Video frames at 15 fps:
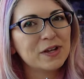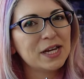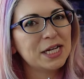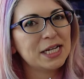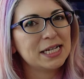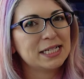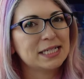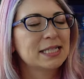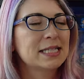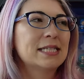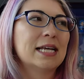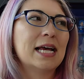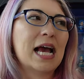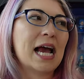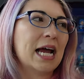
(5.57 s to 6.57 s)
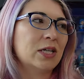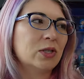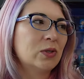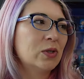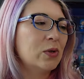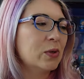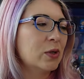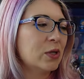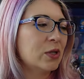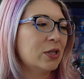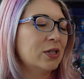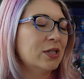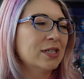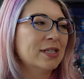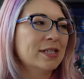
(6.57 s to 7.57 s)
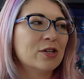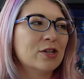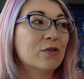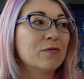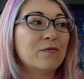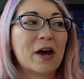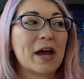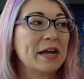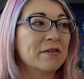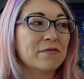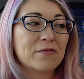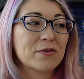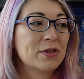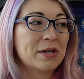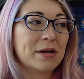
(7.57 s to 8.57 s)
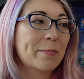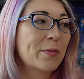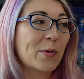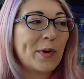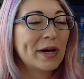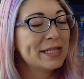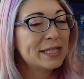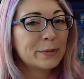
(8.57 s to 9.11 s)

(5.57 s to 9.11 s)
Venus, I don't know, girl, you're vying for the number one